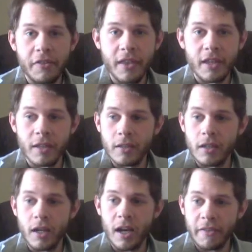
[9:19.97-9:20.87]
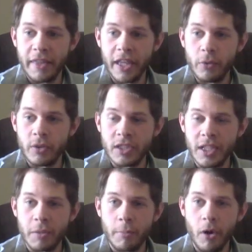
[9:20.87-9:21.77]
think it would
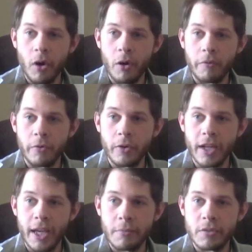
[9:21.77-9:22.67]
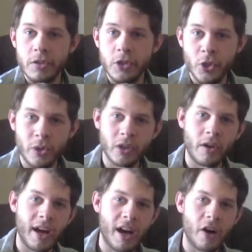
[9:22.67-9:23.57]
set a bar for games to shoot a
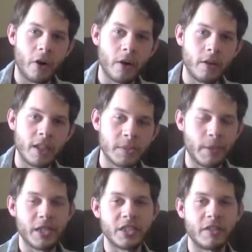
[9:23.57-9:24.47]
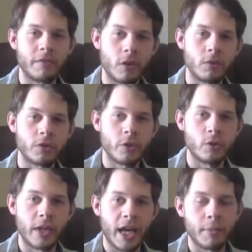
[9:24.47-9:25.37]
little higher, especially if those
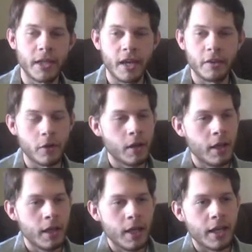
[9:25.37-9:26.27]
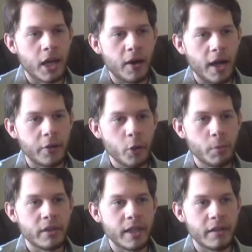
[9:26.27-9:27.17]
2 came together. Now, I do
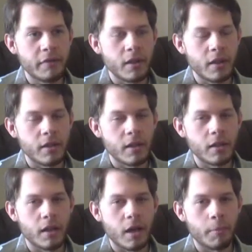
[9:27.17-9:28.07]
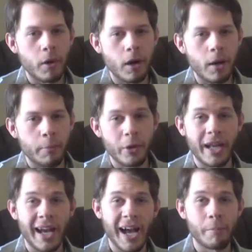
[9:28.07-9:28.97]
believe that a
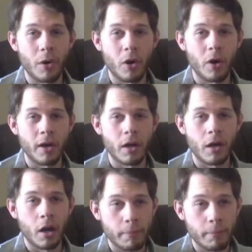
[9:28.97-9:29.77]
pretty high bar